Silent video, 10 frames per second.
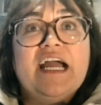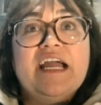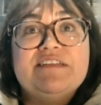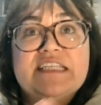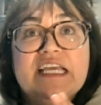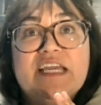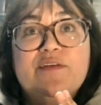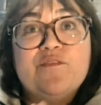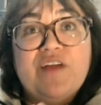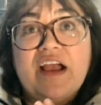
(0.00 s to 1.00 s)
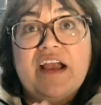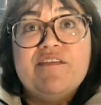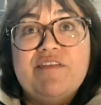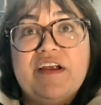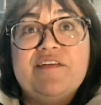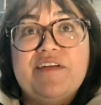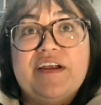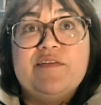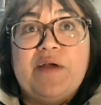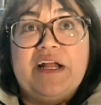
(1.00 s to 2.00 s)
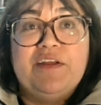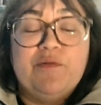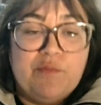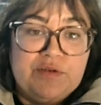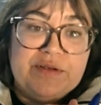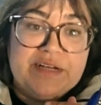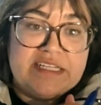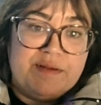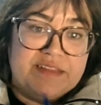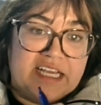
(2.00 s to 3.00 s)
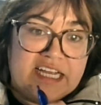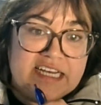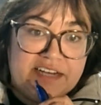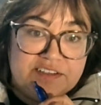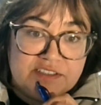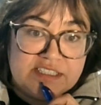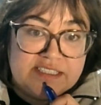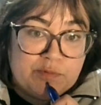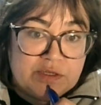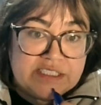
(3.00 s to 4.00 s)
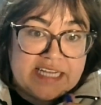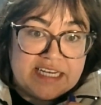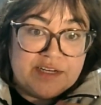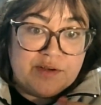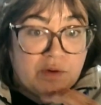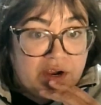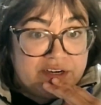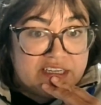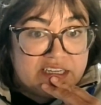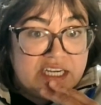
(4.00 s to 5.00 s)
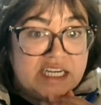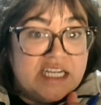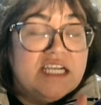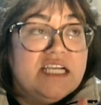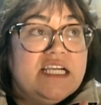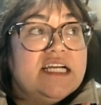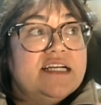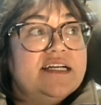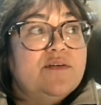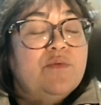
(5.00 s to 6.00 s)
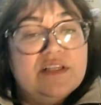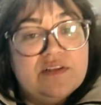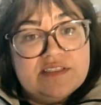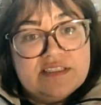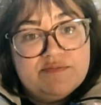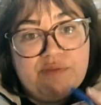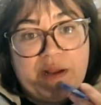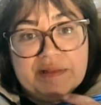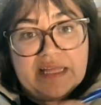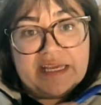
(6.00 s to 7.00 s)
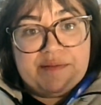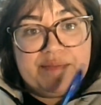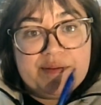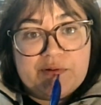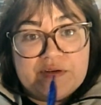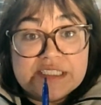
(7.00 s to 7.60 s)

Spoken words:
if it's like very, very, very wet, you do need something that can handle more standing water. Willows probably like a bit more